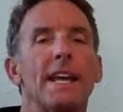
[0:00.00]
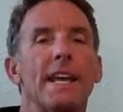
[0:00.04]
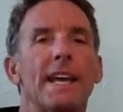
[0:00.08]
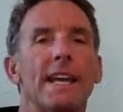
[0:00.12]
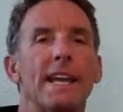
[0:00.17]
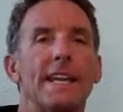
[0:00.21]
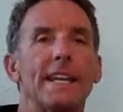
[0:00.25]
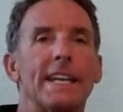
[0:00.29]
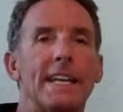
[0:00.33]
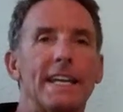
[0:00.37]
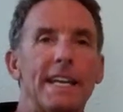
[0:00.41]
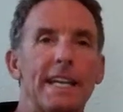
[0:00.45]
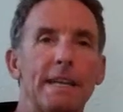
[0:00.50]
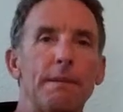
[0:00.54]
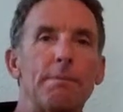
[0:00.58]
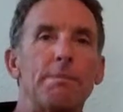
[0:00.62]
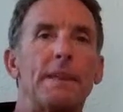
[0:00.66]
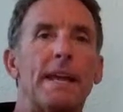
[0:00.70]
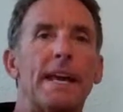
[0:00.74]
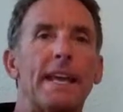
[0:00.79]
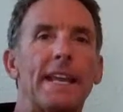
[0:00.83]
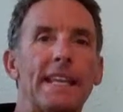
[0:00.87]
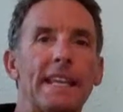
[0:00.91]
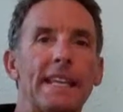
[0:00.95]
and to keep
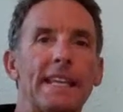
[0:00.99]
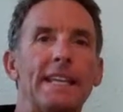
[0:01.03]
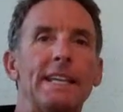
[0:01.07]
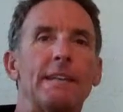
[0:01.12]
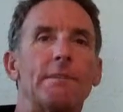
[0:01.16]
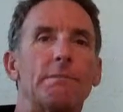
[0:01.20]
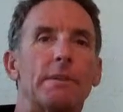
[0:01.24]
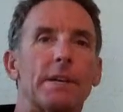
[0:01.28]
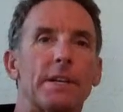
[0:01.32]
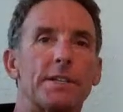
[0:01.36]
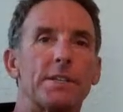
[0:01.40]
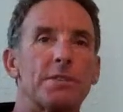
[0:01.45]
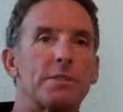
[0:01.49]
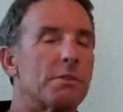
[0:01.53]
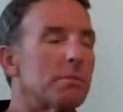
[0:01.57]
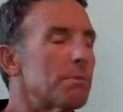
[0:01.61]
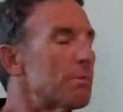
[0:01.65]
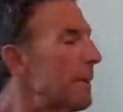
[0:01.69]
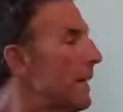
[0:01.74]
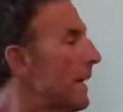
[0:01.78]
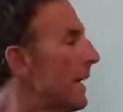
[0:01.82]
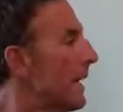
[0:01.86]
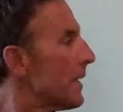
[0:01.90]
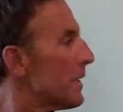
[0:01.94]
that lean muscle
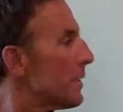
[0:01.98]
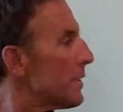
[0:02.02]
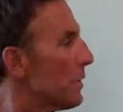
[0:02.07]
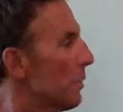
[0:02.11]
mass.